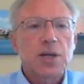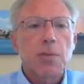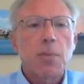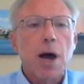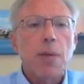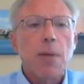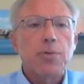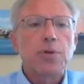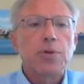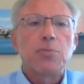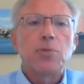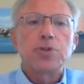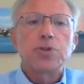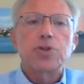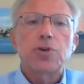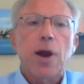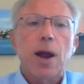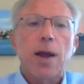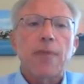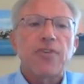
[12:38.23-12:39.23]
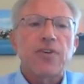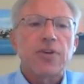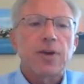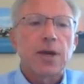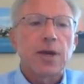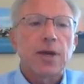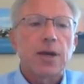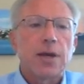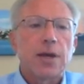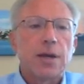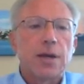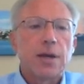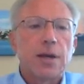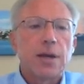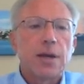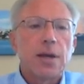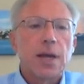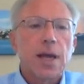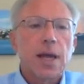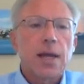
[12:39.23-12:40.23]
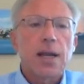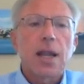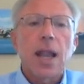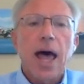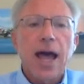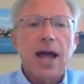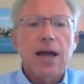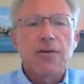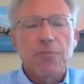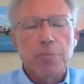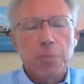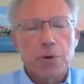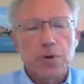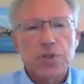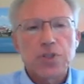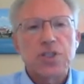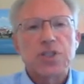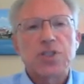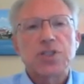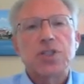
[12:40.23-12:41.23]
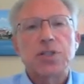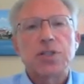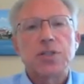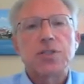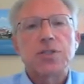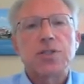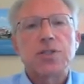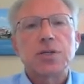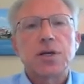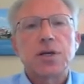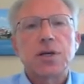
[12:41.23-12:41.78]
suboptimal trafficking, and lack of persistence.